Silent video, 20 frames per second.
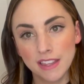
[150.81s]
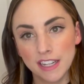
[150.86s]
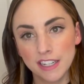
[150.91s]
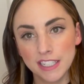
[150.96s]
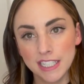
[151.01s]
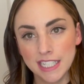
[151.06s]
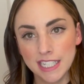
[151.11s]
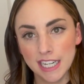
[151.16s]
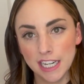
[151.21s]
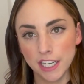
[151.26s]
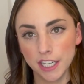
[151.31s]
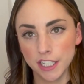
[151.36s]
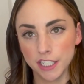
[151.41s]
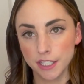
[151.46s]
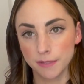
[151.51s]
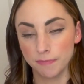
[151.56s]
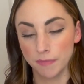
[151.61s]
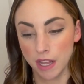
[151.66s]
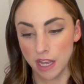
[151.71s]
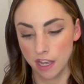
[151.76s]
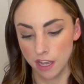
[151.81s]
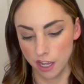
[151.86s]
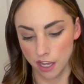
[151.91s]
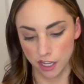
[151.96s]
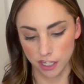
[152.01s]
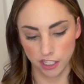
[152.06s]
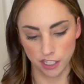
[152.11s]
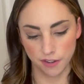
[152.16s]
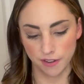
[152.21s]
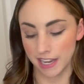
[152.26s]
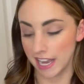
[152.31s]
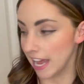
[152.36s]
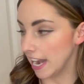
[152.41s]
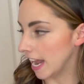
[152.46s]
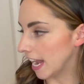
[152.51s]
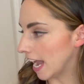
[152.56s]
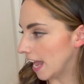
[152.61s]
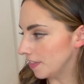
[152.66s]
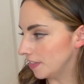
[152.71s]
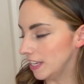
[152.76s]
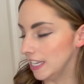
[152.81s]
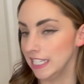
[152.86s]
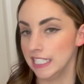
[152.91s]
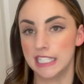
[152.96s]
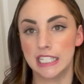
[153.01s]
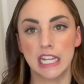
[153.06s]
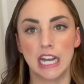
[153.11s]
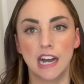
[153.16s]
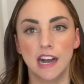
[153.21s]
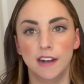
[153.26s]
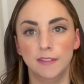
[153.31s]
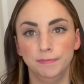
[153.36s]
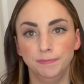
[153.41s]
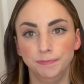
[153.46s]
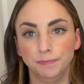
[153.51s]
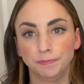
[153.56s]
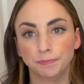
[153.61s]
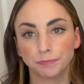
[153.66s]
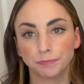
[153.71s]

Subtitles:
little stickers. So again, I got these on